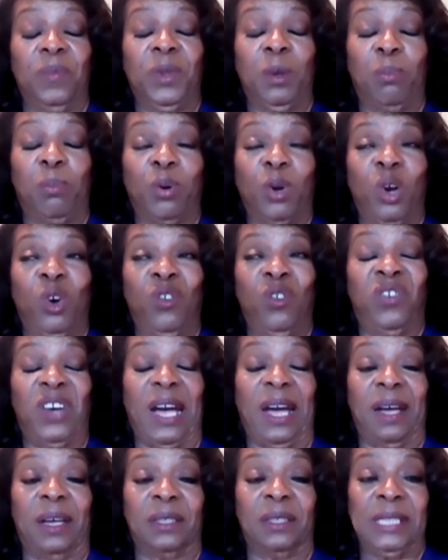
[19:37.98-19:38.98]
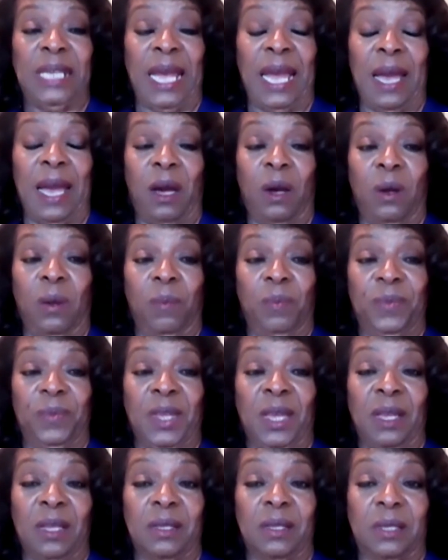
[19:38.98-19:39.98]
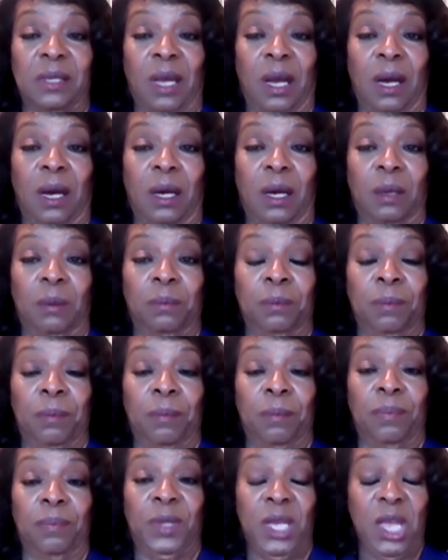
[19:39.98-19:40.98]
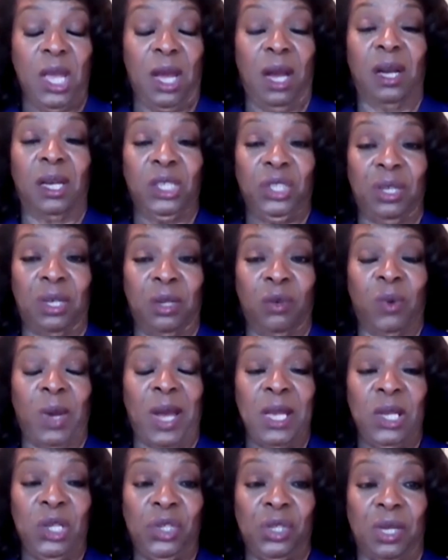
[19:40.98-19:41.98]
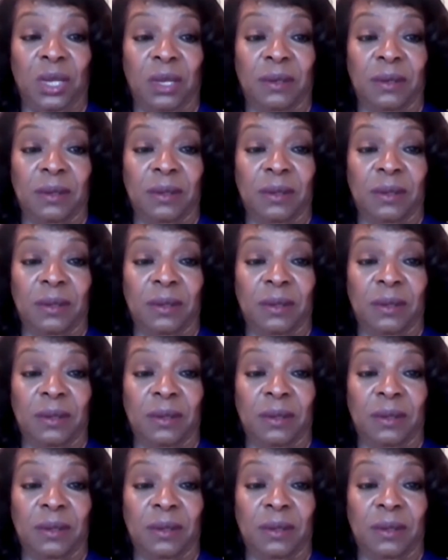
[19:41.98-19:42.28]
the profile now is the younger generation.